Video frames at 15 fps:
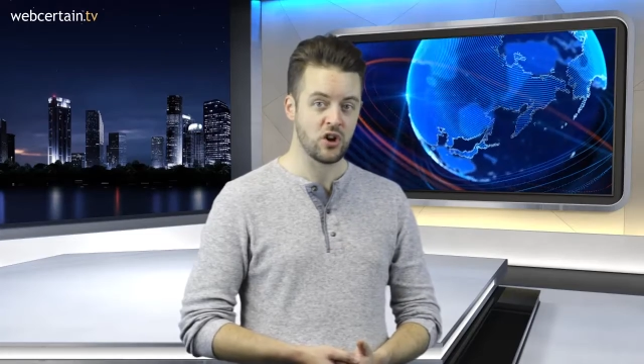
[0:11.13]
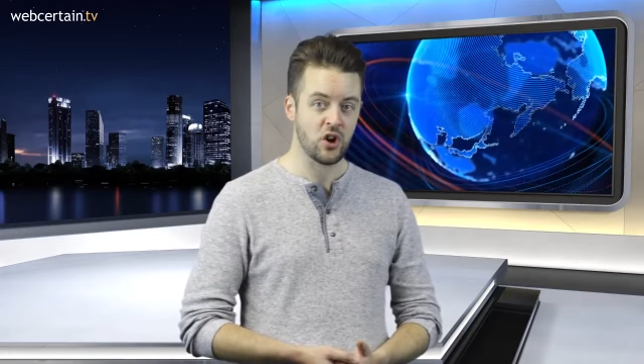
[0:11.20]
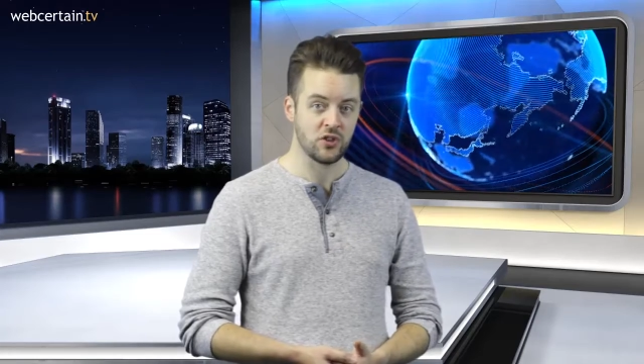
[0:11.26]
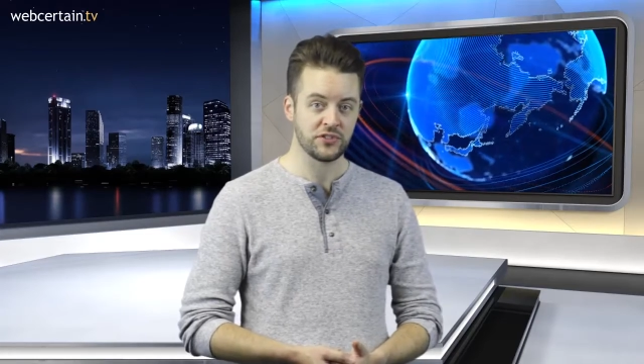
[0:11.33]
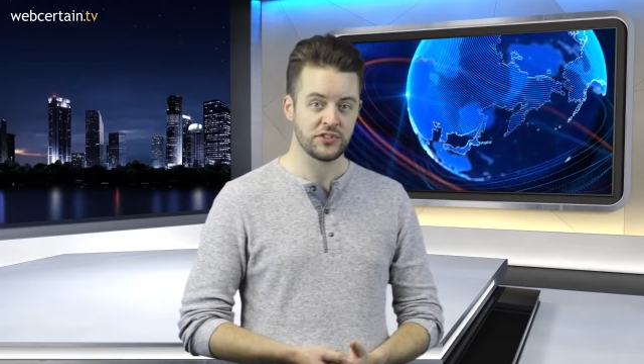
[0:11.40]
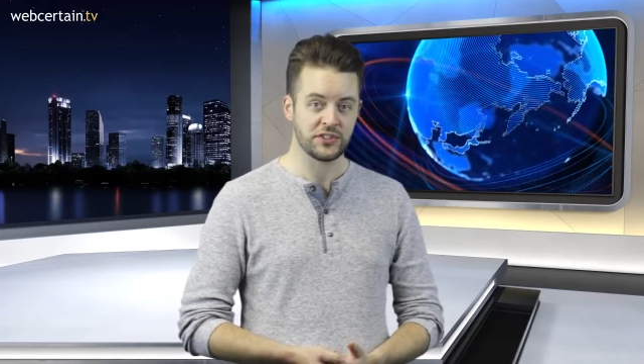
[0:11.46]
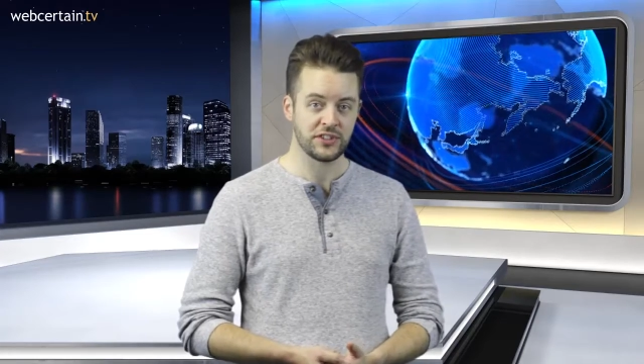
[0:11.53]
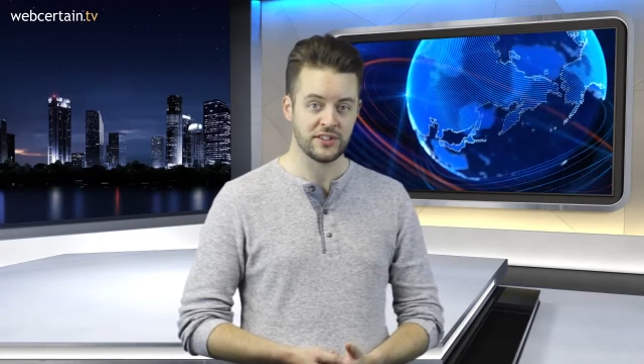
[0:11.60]

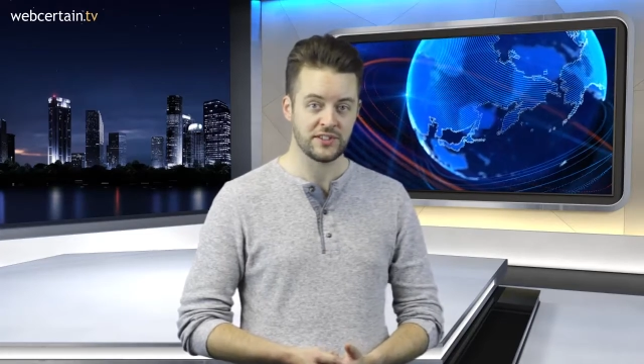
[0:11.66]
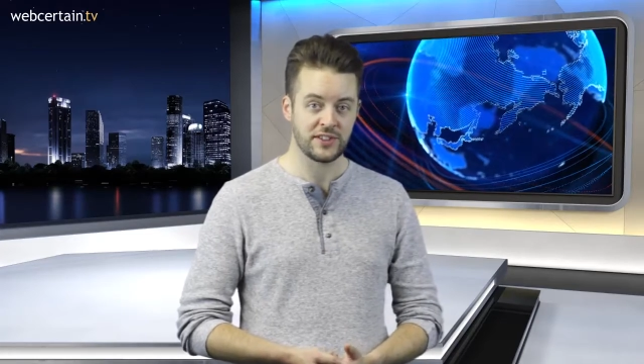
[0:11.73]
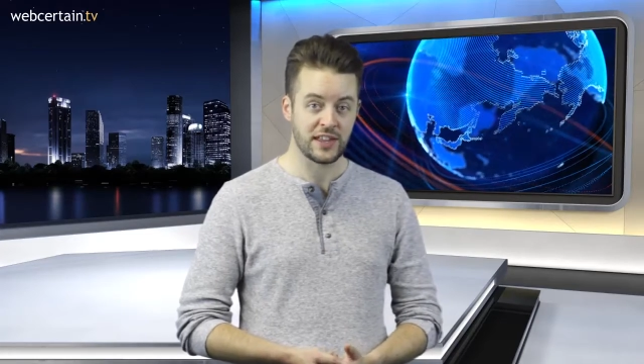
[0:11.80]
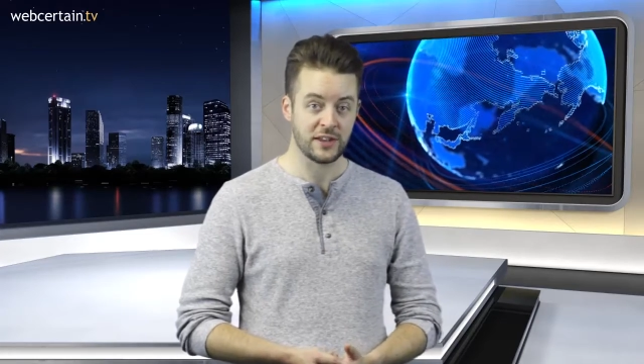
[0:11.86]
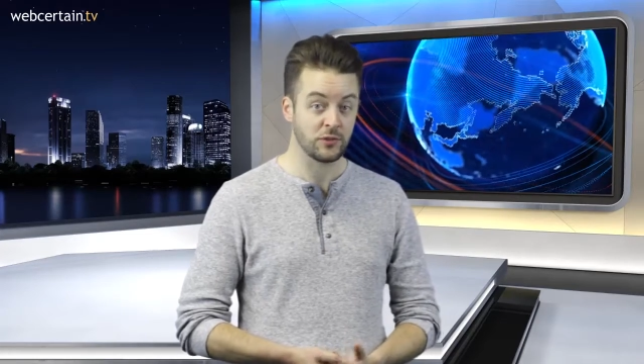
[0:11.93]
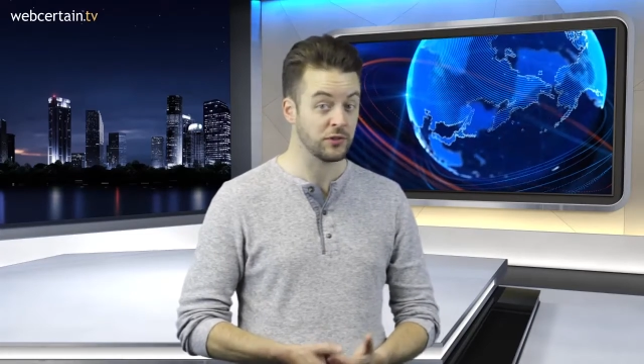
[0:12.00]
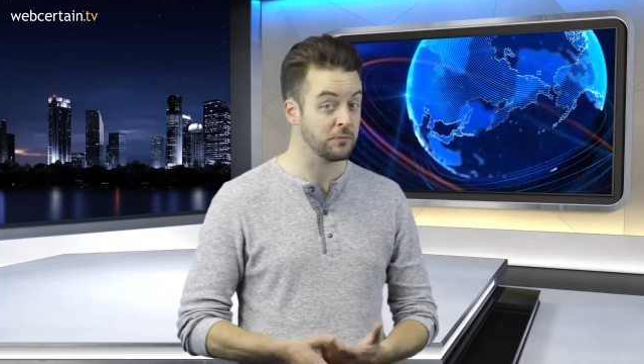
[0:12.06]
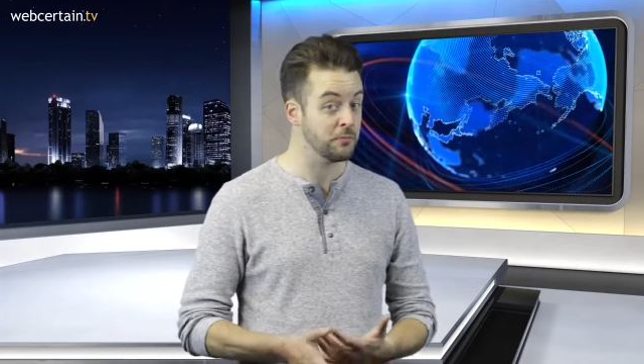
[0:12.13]
continent
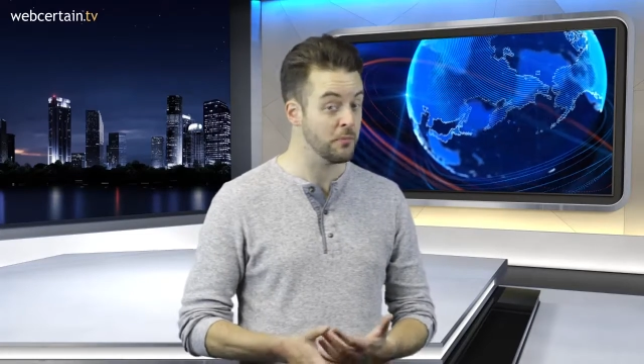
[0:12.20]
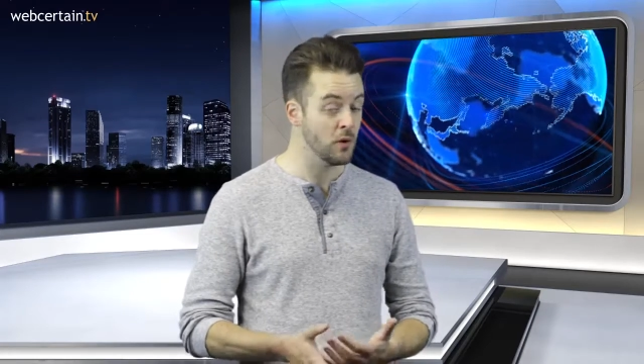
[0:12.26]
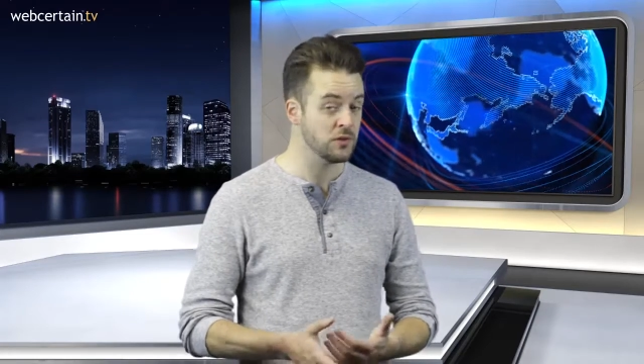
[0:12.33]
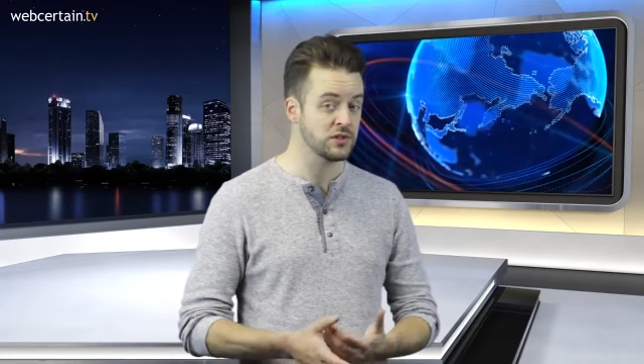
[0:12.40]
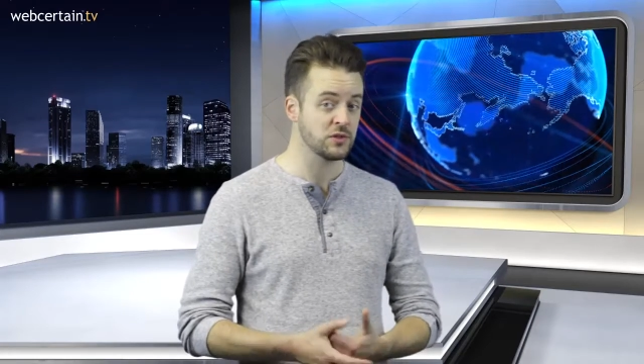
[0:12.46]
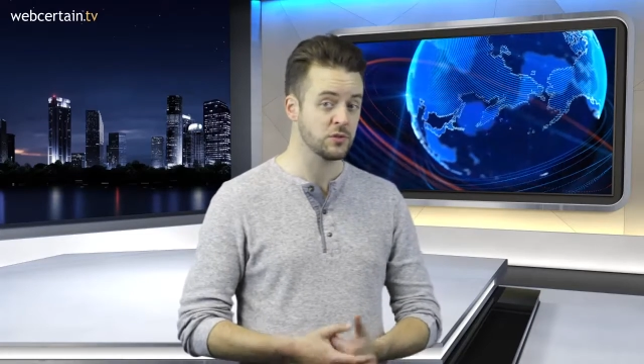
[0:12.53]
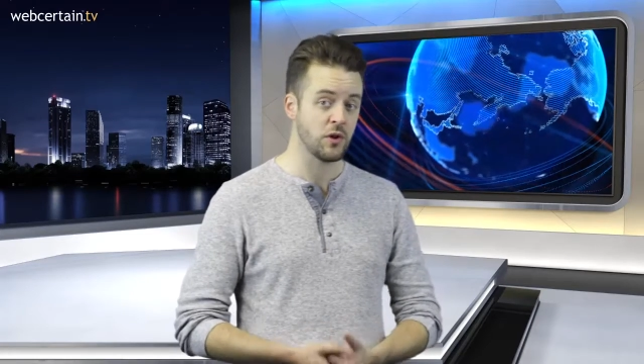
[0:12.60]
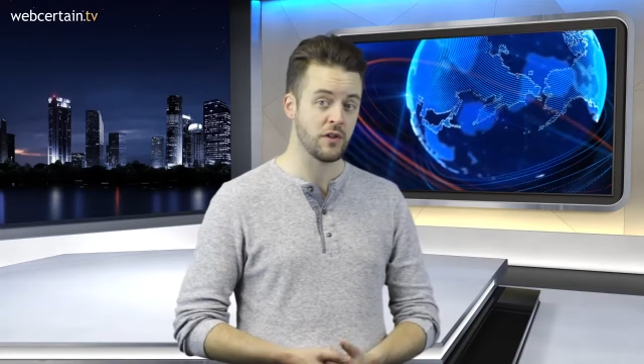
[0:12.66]
that was
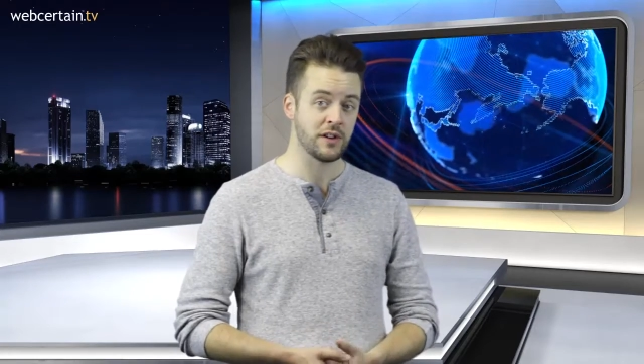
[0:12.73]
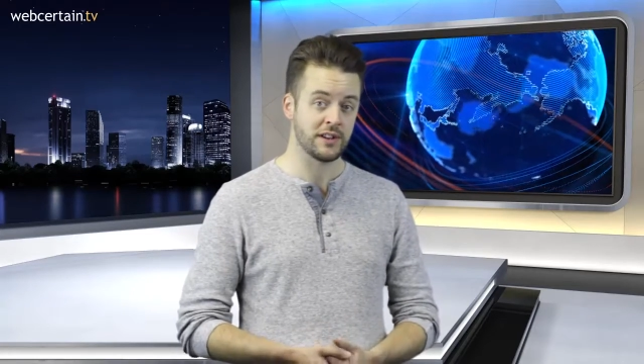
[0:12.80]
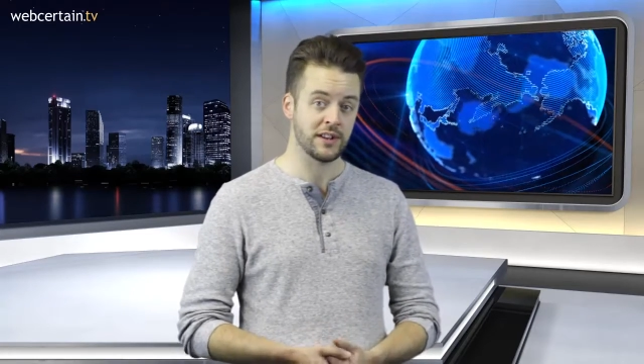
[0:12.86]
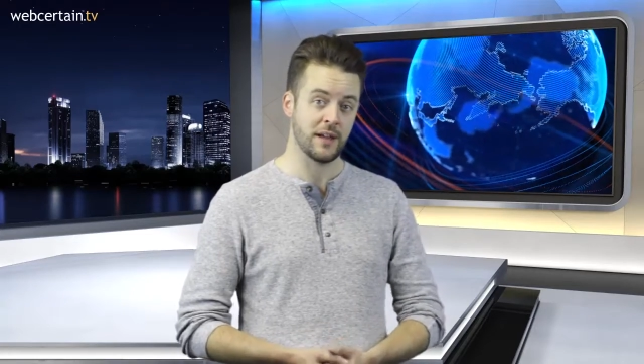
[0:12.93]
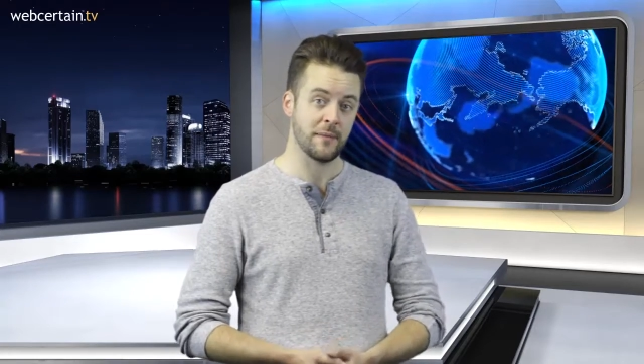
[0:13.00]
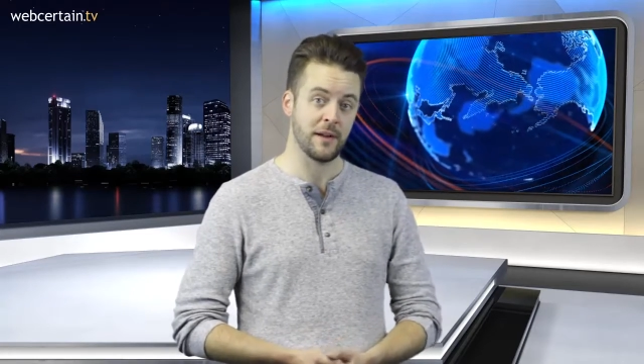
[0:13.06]
most worried